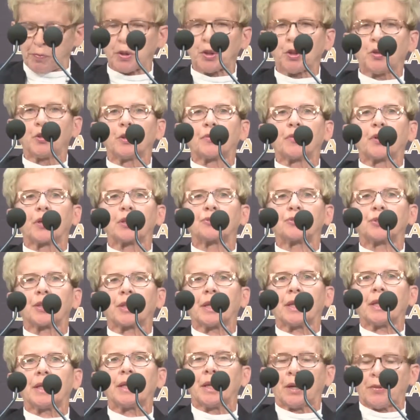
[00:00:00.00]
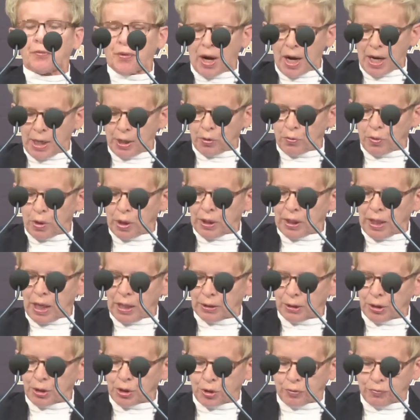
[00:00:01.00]
the University of Iowa
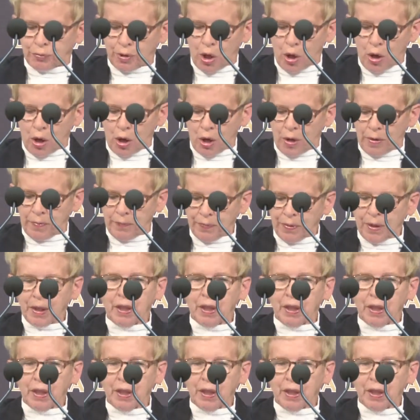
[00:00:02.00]
College of Law.